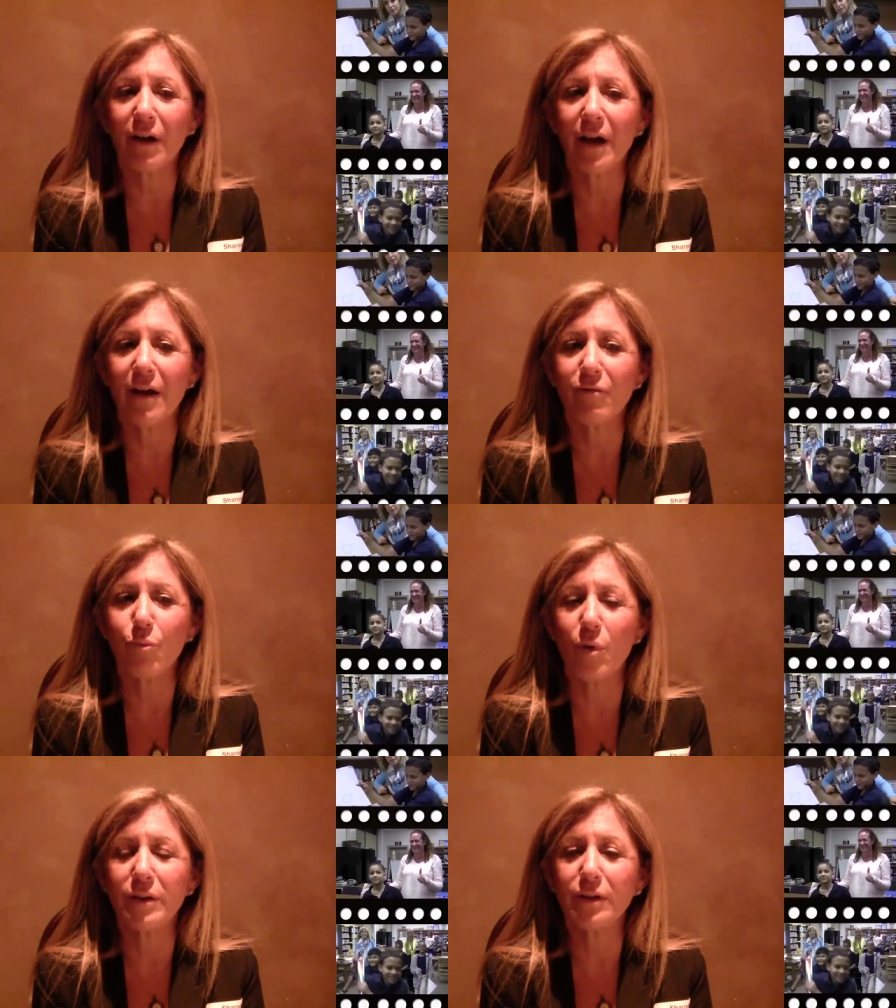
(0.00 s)
I
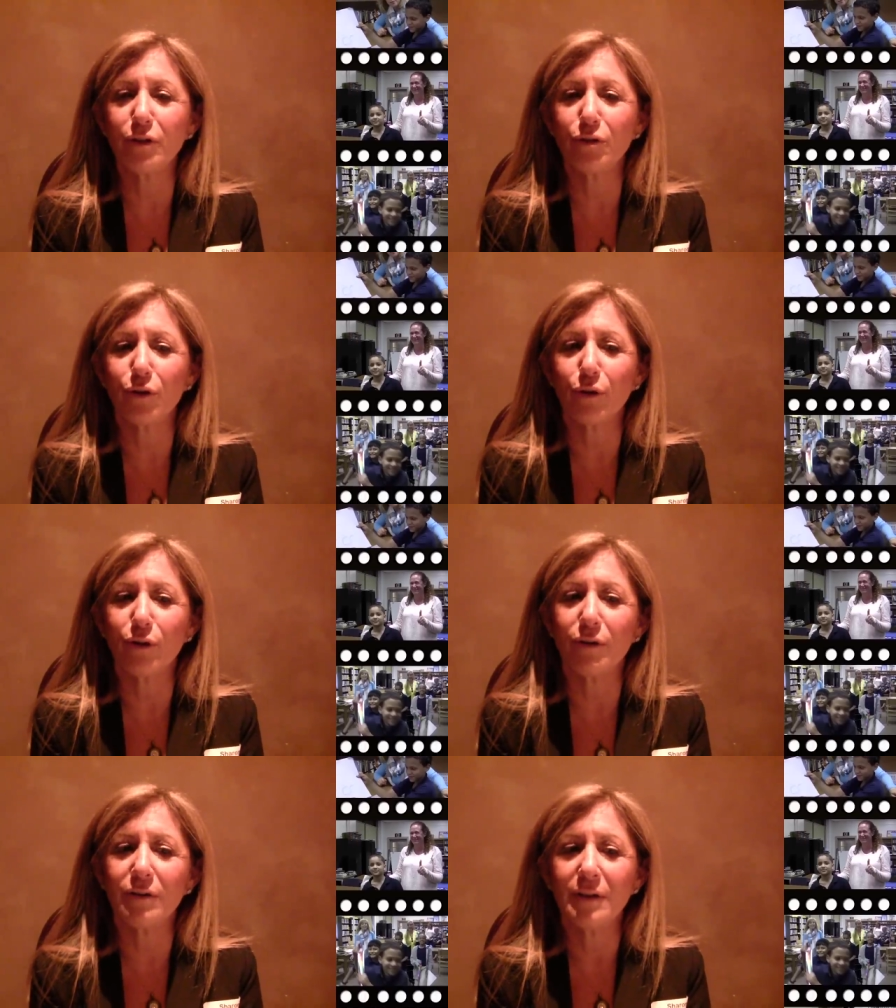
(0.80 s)
have one little
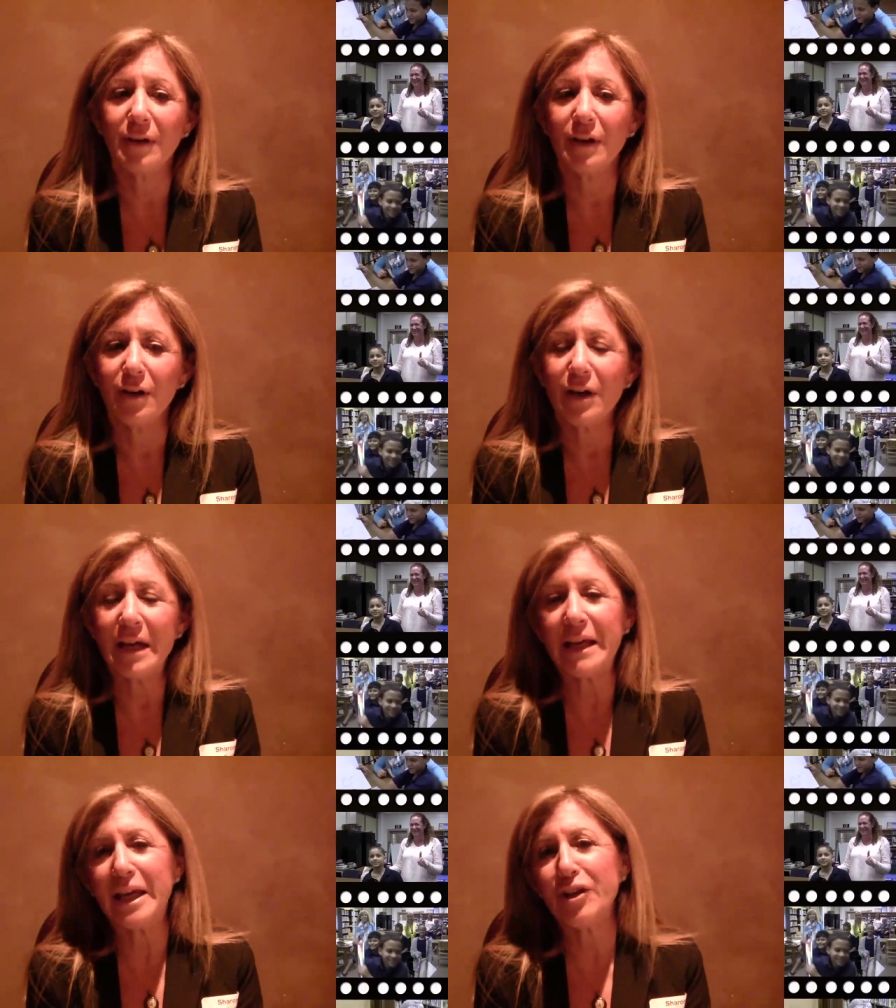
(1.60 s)
girl
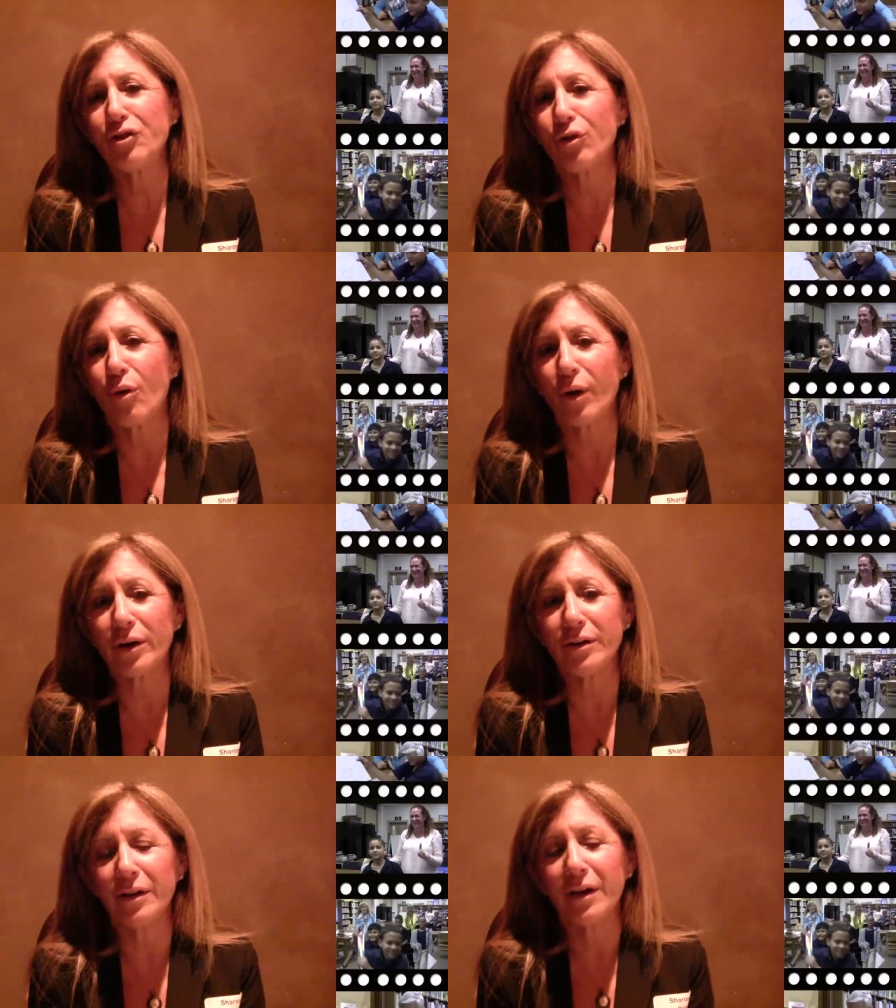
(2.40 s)
in
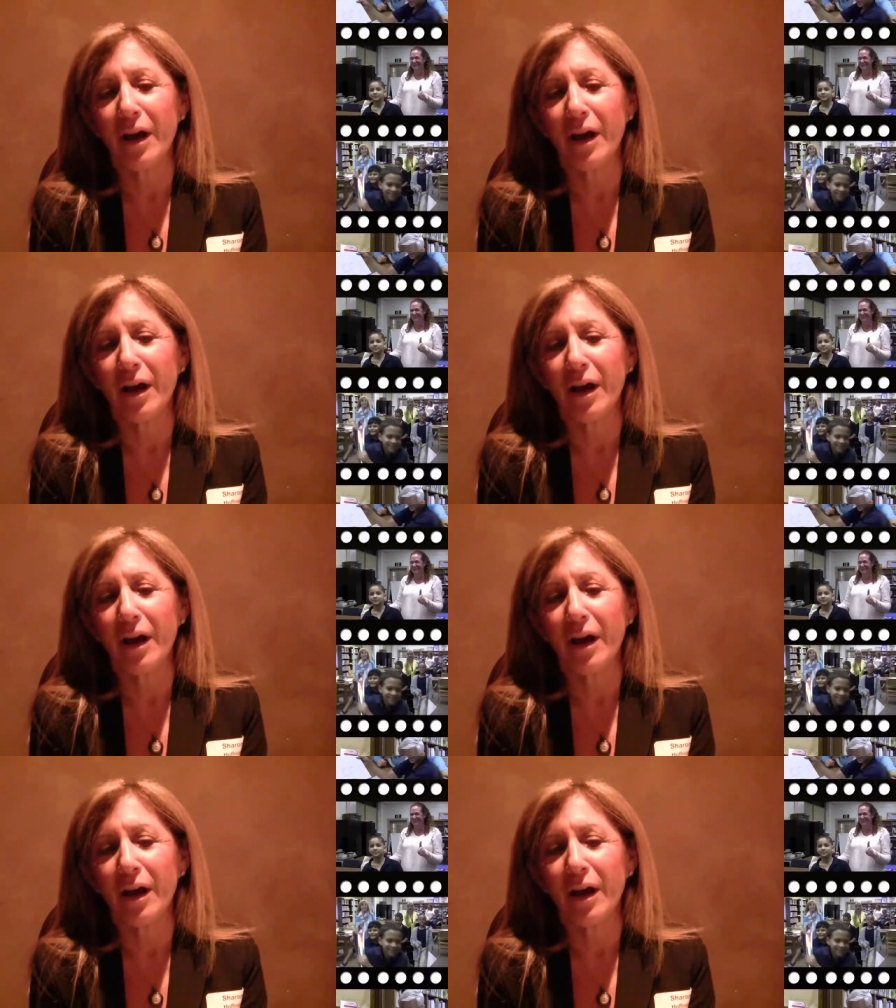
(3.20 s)
kindergarten.